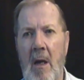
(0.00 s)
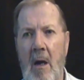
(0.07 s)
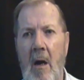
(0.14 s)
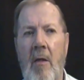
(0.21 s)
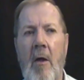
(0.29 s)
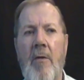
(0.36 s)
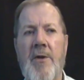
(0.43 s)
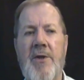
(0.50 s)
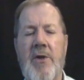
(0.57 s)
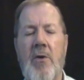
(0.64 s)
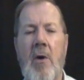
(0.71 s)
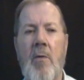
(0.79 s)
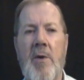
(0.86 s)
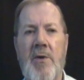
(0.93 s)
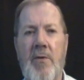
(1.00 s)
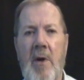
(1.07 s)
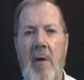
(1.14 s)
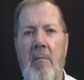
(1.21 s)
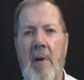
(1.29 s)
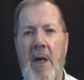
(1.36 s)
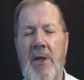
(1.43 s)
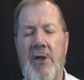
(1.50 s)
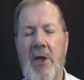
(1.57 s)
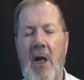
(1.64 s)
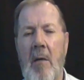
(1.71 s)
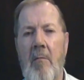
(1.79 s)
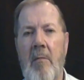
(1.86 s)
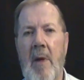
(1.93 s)
Although the story was written by
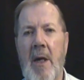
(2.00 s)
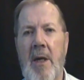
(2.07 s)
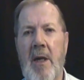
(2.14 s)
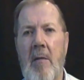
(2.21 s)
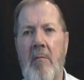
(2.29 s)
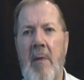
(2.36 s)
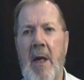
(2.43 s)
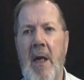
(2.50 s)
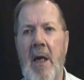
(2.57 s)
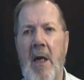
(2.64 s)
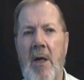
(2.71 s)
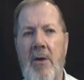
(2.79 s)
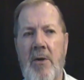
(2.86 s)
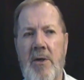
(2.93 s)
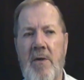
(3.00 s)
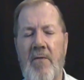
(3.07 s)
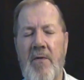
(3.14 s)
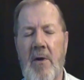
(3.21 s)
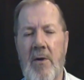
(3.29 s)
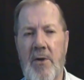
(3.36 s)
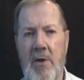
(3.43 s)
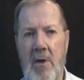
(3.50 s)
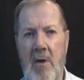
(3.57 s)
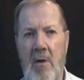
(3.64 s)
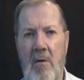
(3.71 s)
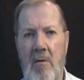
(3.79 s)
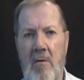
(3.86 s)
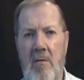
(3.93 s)
John Bunyan many hundreds of years
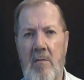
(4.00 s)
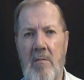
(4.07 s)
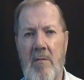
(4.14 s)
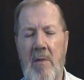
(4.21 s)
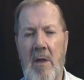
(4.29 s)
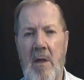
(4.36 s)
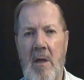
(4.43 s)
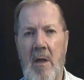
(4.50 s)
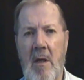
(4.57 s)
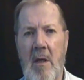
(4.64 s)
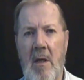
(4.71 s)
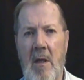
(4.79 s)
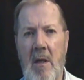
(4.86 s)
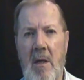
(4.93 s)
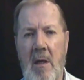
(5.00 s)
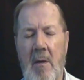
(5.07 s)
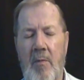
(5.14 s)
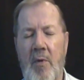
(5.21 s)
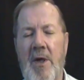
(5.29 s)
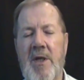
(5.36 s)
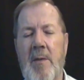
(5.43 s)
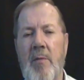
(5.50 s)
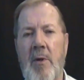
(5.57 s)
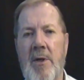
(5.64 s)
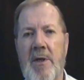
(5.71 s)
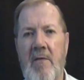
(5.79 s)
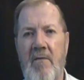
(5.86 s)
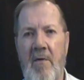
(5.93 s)
ago, the
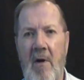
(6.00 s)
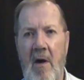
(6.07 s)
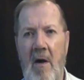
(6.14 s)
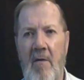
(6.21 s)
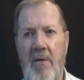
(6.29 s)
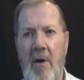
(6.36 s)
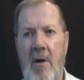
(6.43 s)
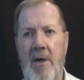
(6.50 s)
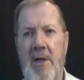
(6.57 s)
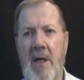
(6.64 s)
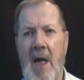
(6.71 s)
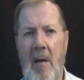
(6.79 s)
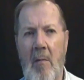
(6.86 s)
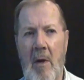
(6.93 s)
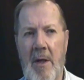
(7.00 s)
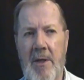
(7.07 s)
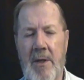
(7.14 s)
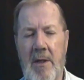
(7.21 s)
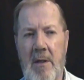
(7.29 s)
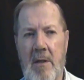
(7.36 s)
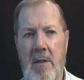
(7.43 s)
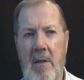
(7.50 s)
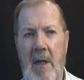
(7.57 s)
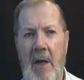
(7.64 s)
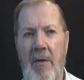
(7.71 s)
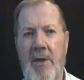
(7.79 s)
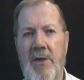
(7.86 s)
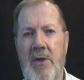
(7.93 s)
principles involved are timeless,
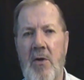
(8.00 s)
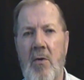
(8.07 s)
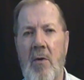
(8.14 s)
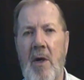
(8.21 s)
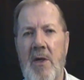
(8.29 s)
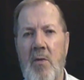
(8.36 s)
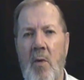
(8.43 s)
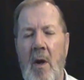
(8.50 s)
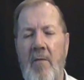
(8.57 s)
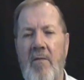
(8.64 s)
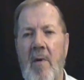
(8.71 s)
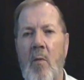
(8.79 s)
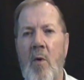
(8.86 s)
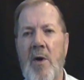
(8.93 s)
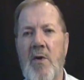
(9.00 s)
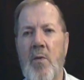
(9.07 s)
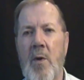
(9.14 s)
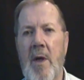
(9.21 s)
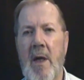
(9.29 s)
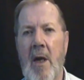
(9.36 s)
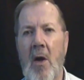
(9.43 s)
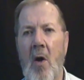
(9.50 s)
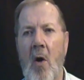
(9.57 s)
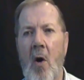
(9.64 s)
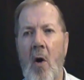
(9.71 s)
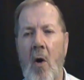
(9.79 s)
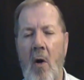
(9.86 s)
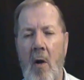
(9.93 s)
and the story is one from which we can
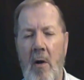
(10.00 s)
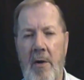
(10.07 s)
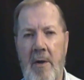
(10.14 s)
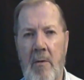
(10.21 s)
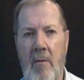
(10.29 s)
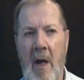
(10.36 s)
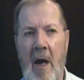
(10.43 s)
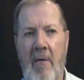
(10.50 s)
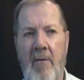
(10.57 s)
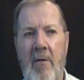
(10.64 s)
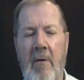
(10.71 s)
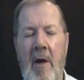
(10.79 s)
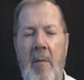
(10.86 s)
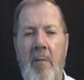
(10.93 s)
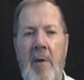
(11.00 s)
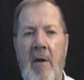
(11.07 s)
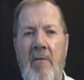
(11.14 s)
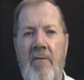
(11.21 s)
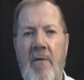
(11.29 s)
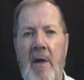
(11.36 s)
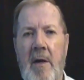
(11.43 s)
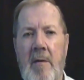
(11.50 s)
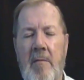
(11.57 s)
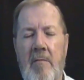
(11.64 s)
all derive great benefit.